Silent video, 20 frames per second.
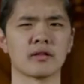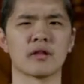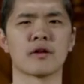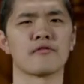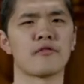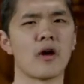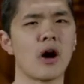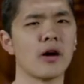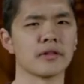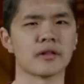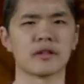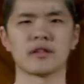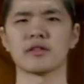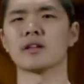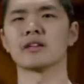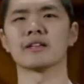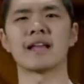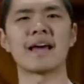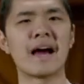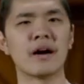and the fonts and
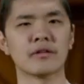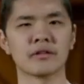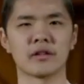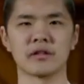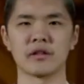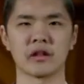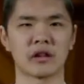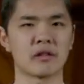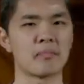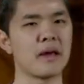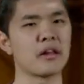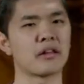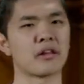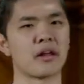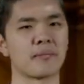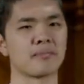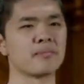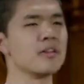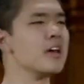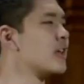the layouts and the
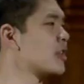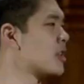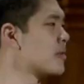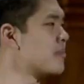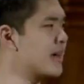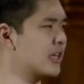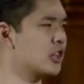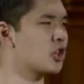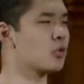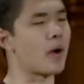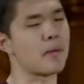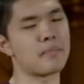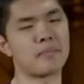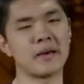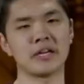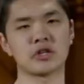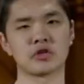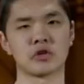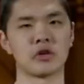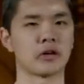spacing that make the web
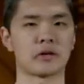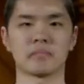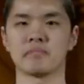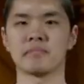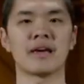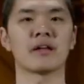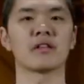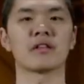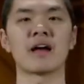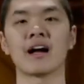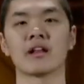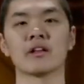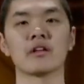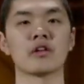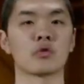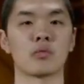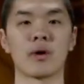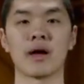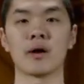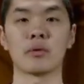page look exactly
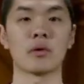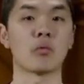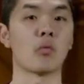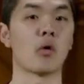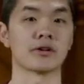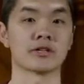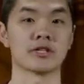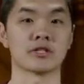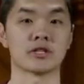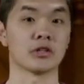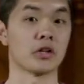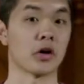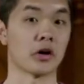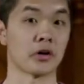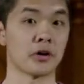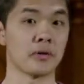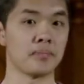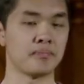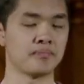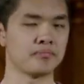the way we want it to
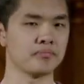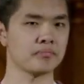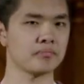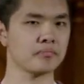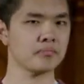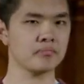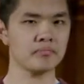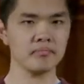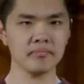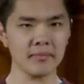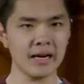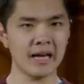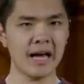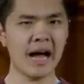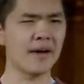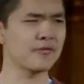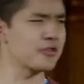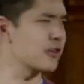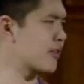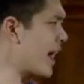look.
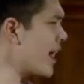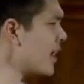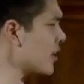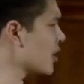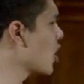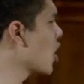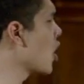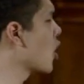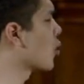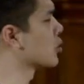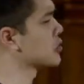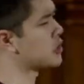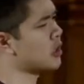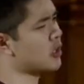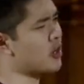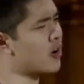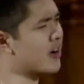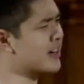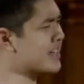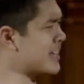After that, we'll turn our